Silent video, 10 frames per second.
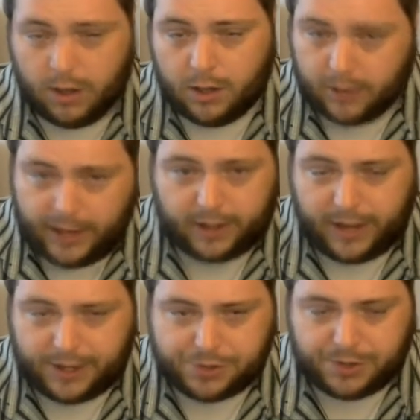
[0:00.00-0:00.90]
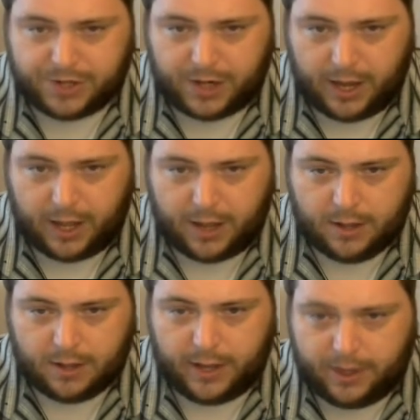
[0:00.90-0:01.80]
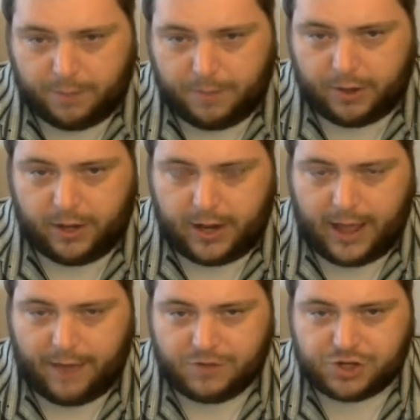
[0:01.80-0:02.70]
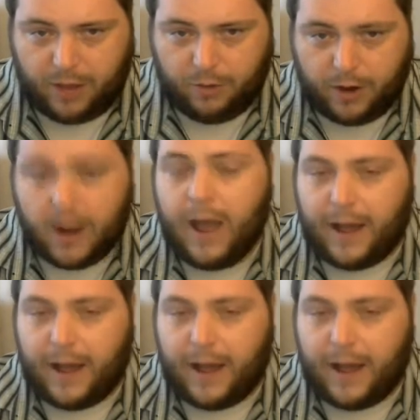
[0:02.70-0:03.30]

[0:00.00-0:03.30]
like electricity, like your ability to have a shower,